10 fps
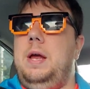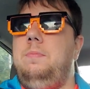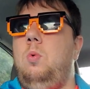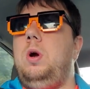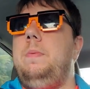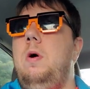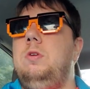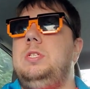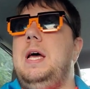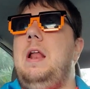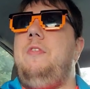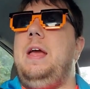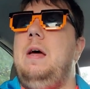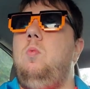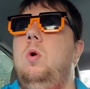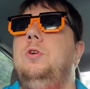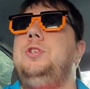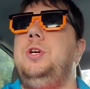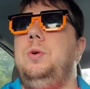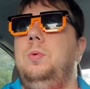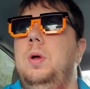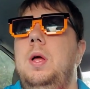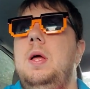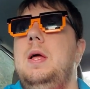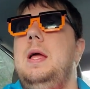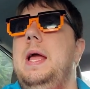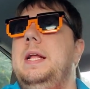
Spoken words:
Morgan Moses had 1 or 2.